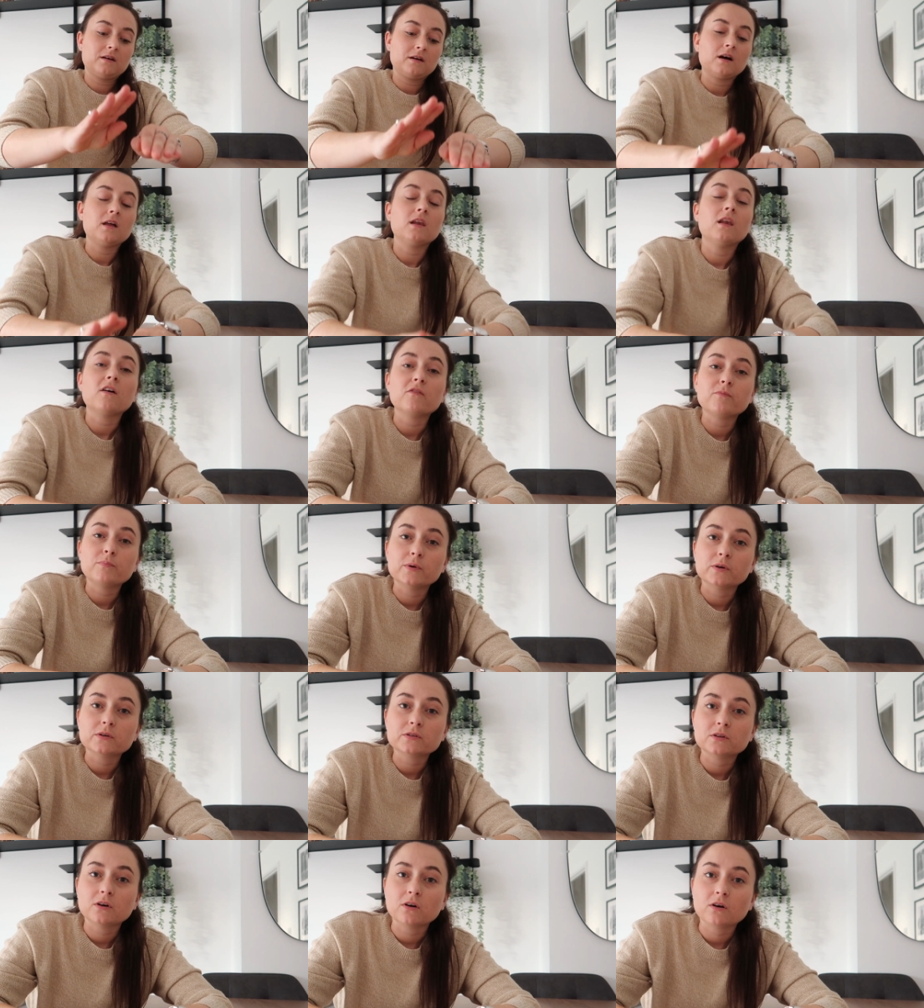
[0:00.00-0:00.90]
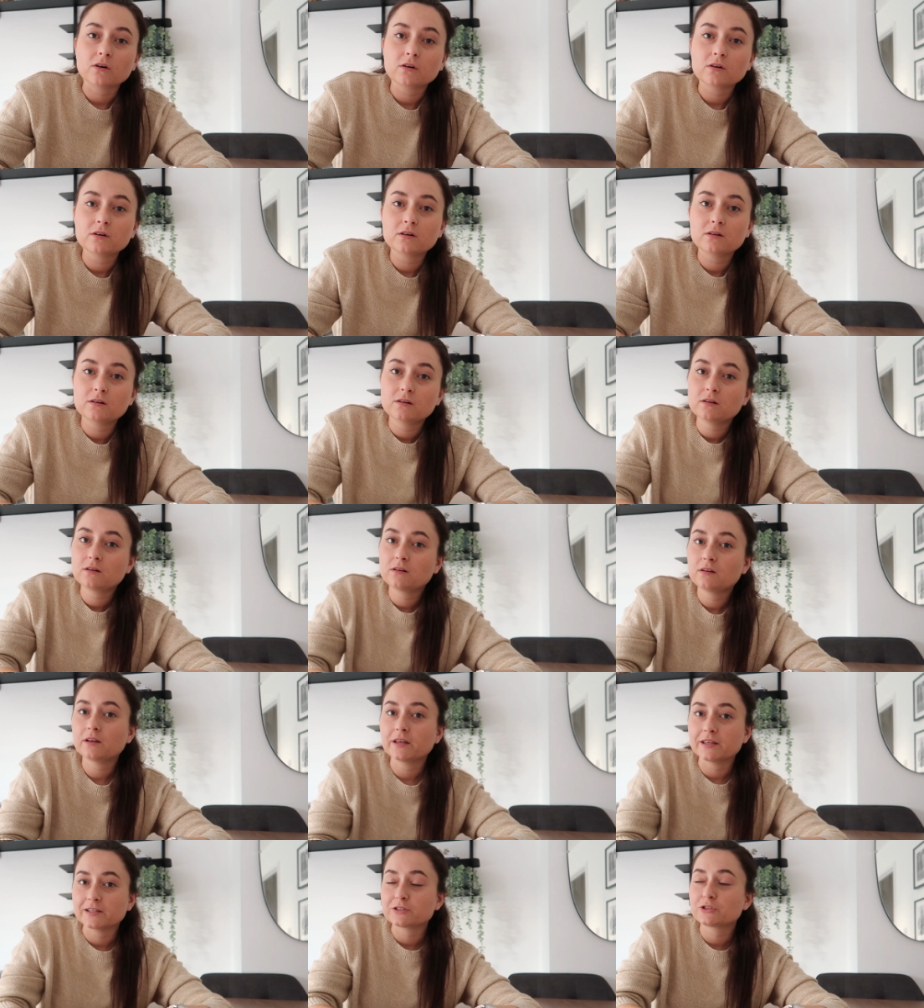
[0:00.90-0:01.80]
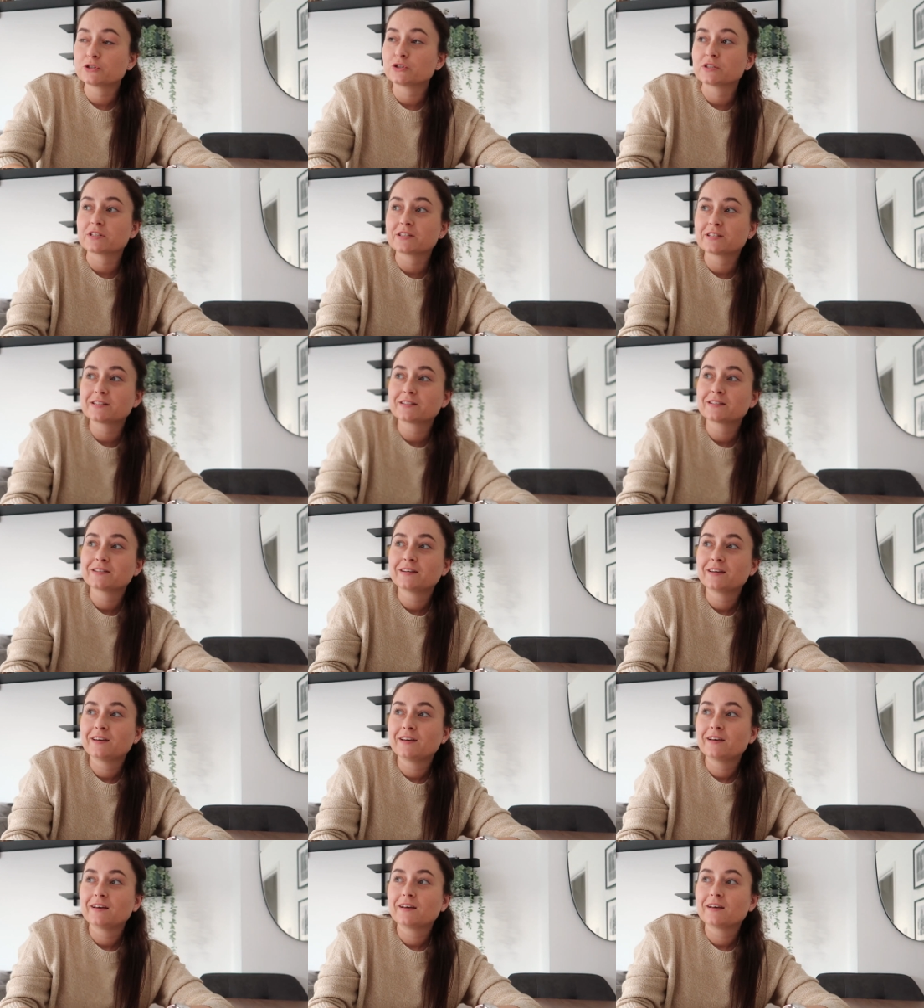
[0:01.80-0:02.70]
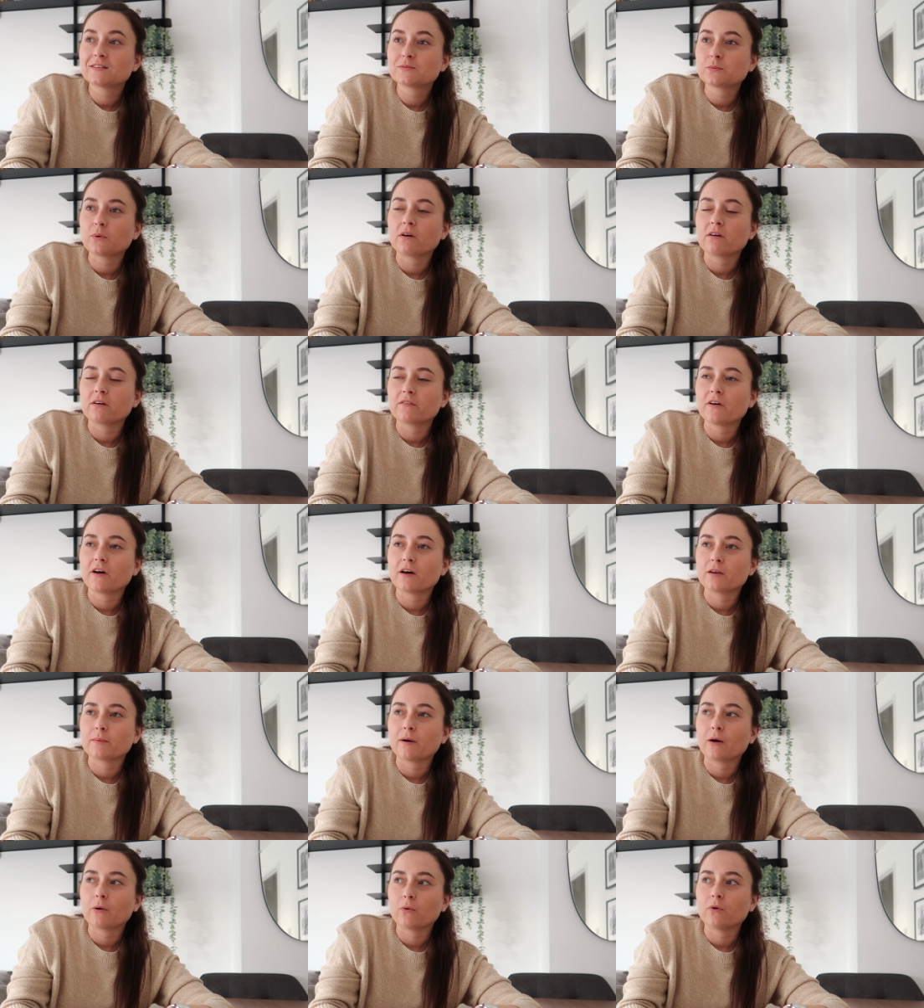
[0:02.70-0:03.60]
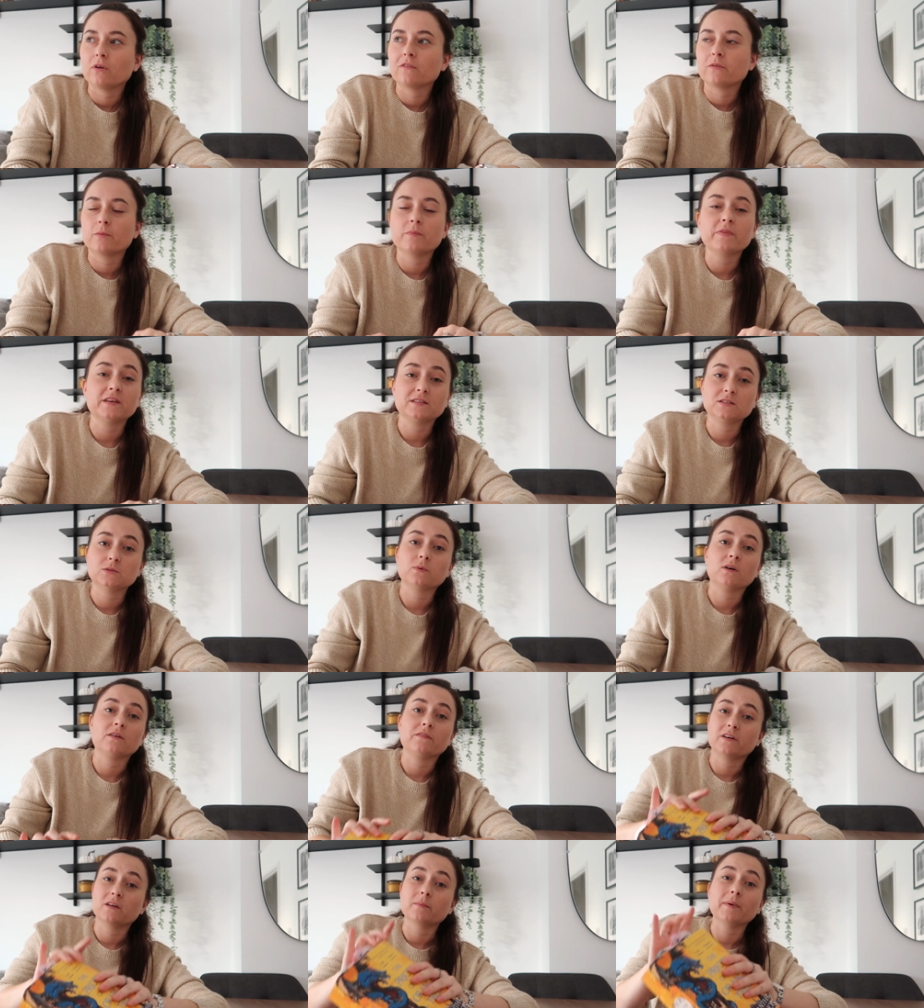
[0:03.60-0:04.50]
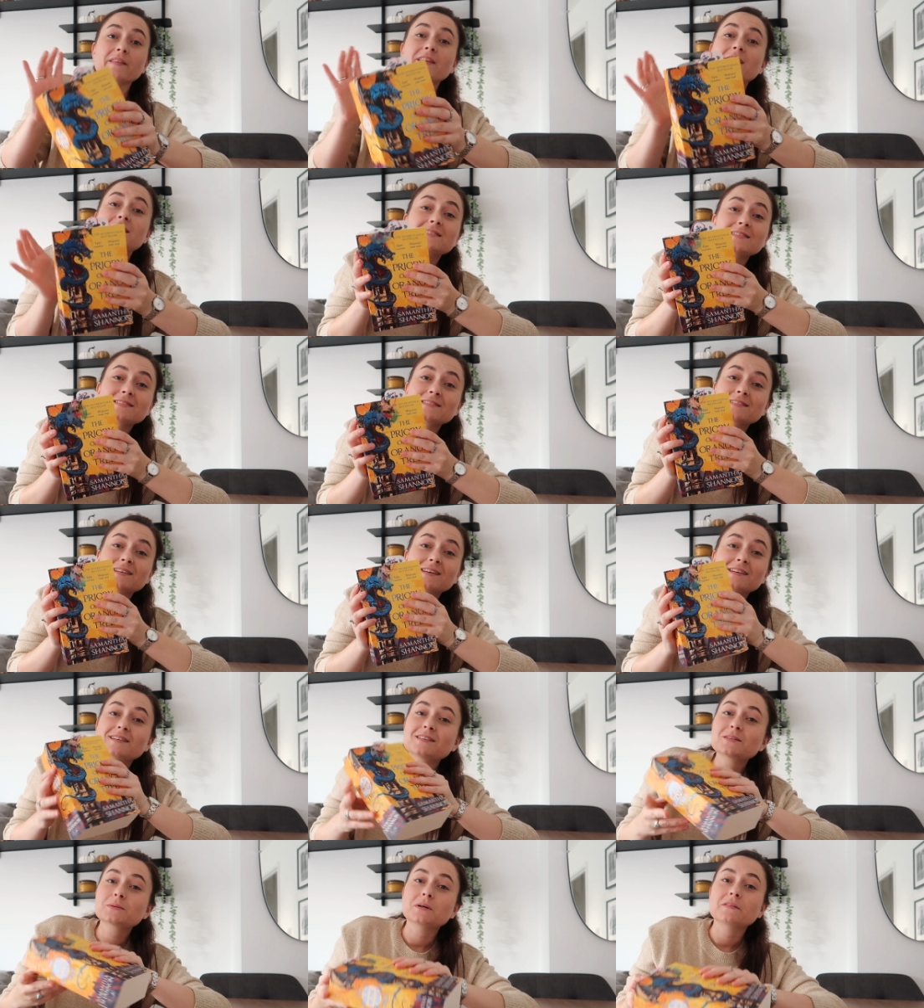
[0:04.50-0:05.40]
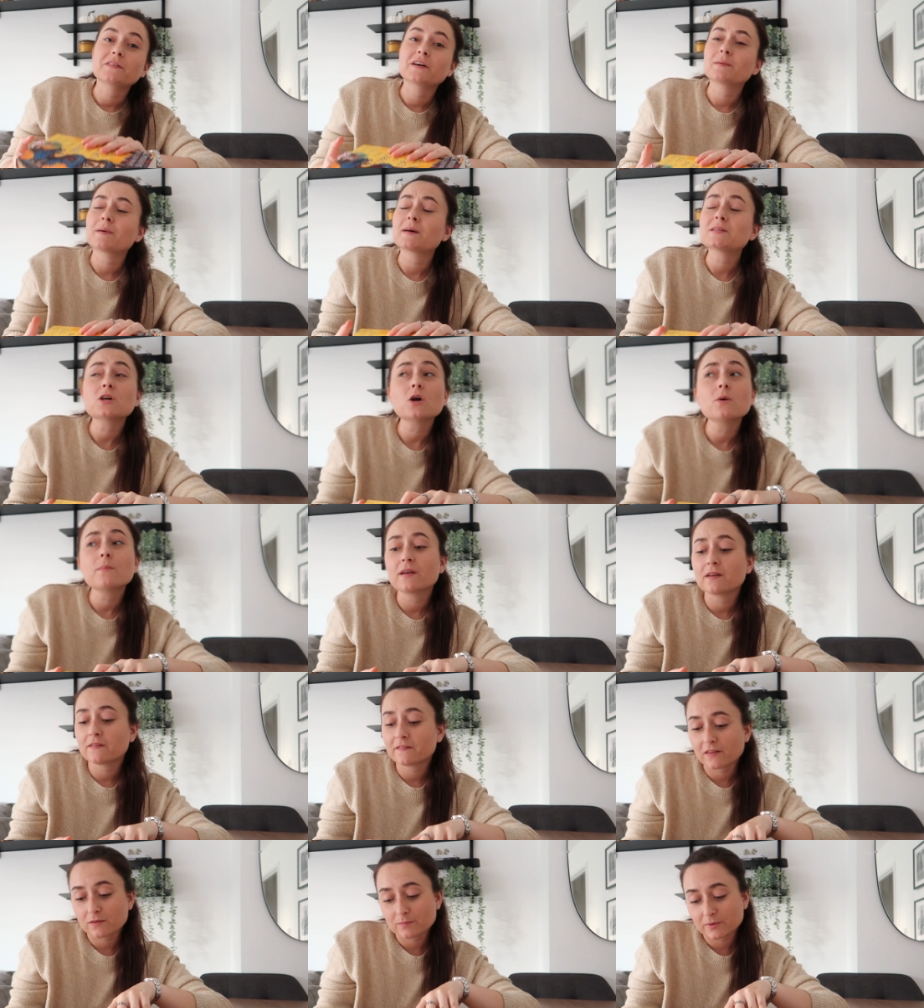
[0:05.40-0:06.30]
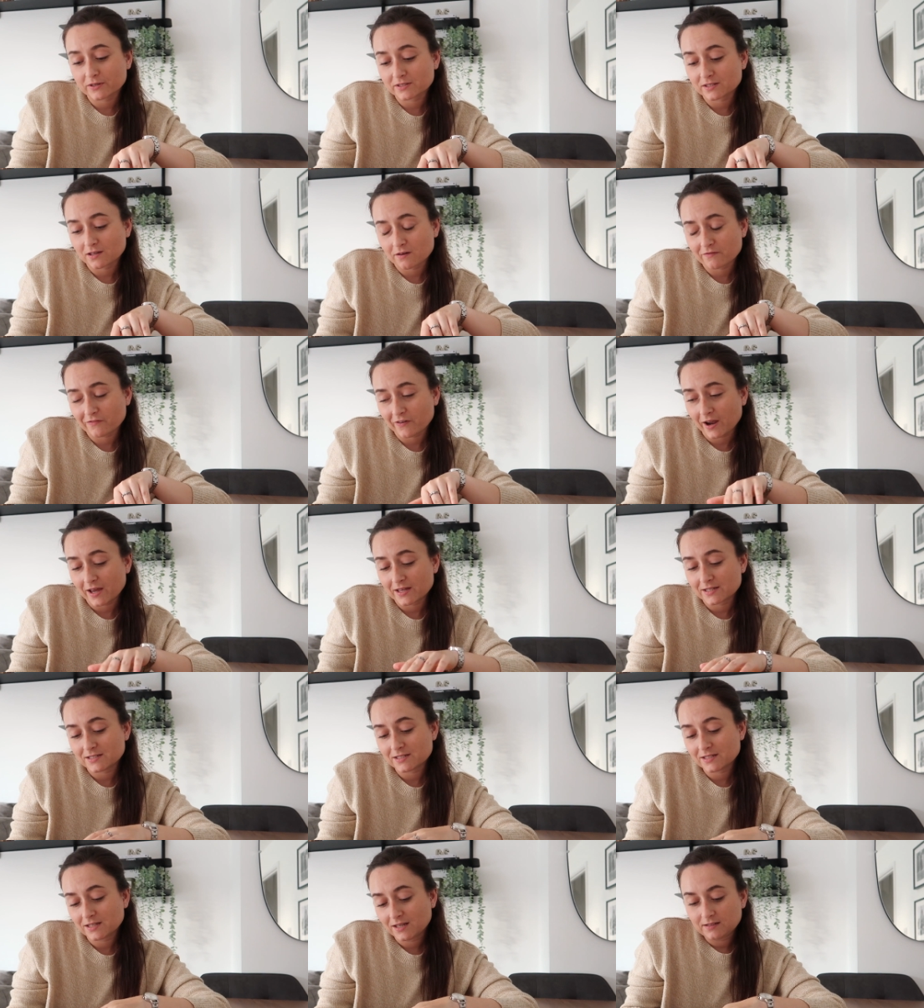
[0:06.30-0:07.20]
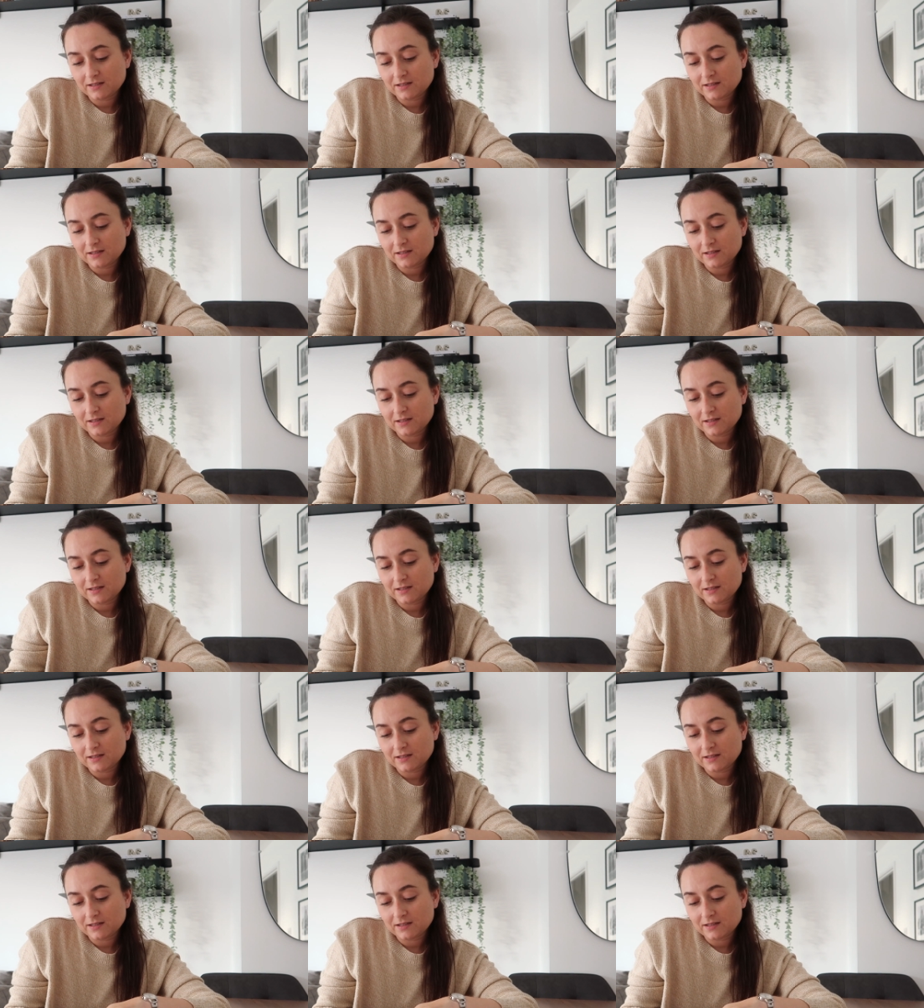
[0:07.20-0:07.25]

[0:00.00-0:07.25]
I love BookTok. It's just, it's where I've heard about all of them. This is where I've heard about this. So I've heard about so many of the other books that I've read.